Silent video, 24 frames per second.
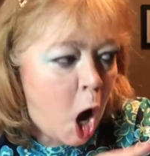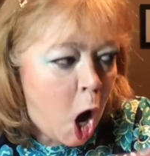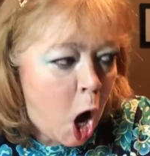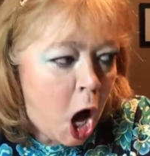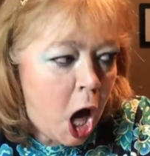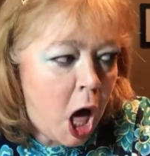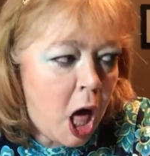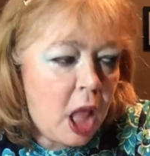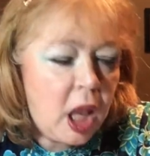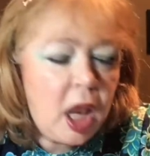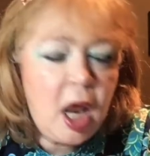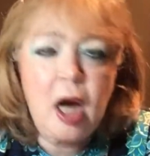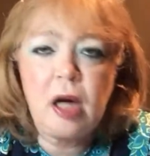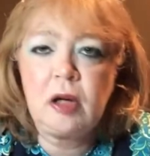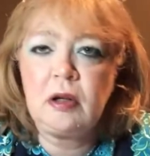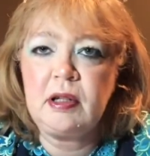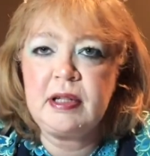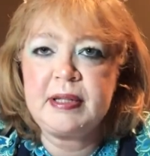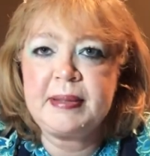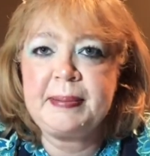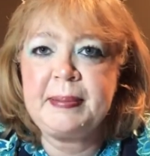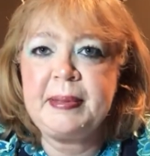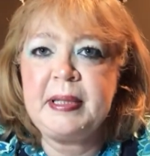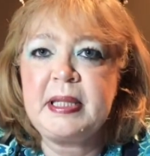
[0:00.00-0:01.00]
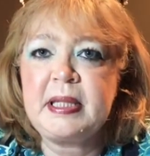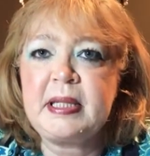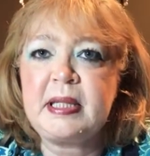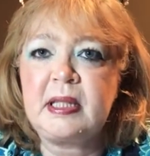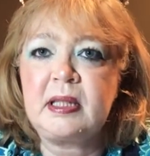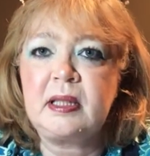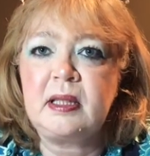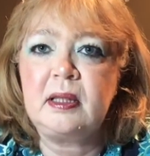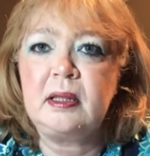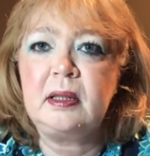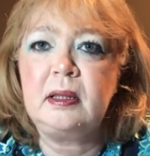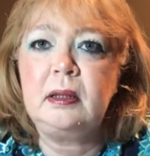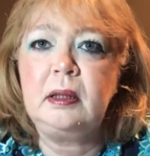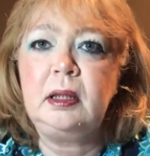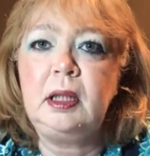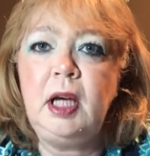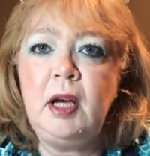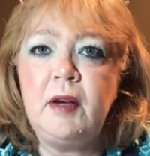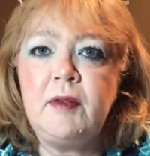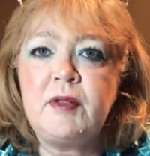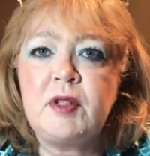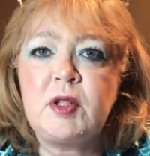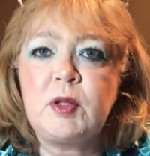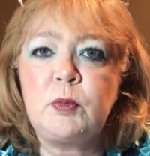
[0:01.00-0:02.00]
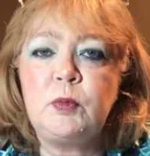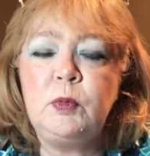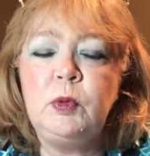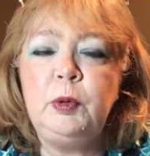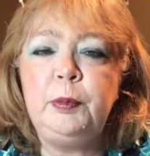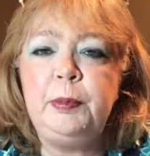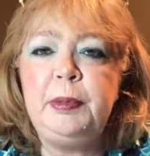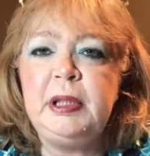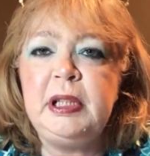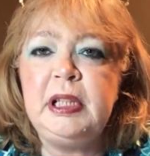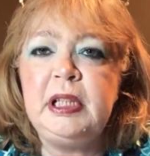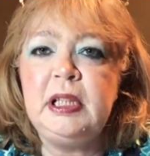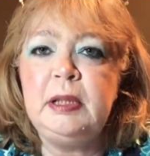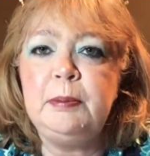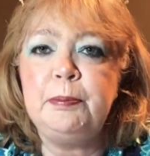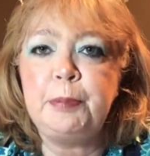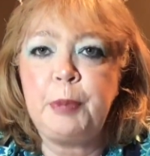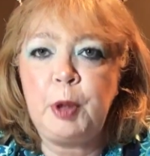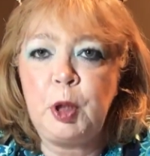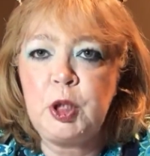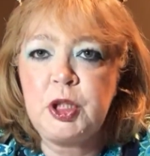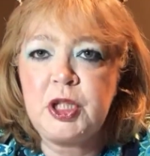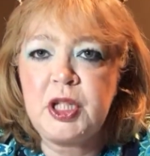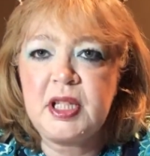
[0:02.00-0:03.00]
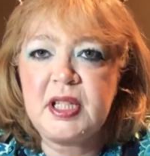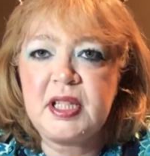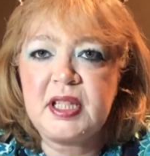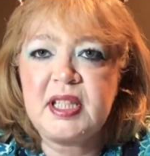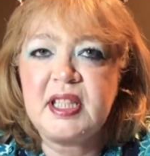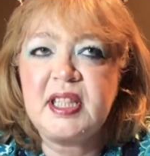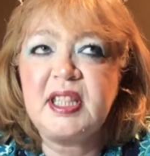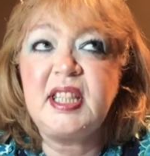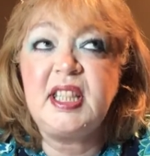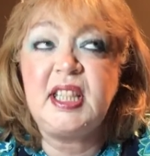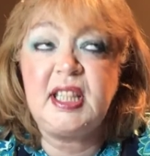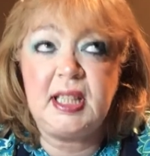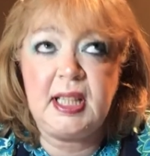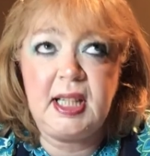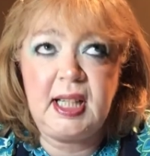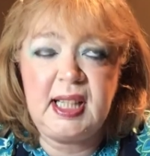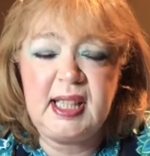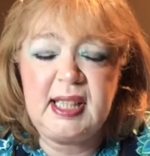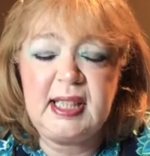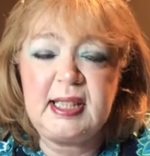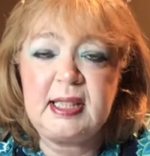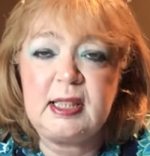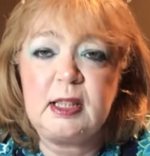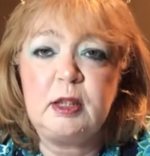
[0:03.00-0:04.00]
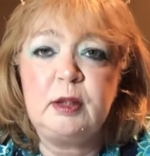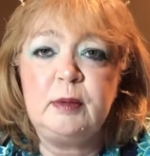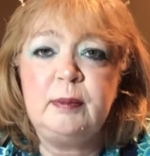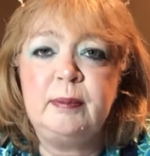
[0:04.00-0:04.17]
All our Christmas gifts will be purchased tonight.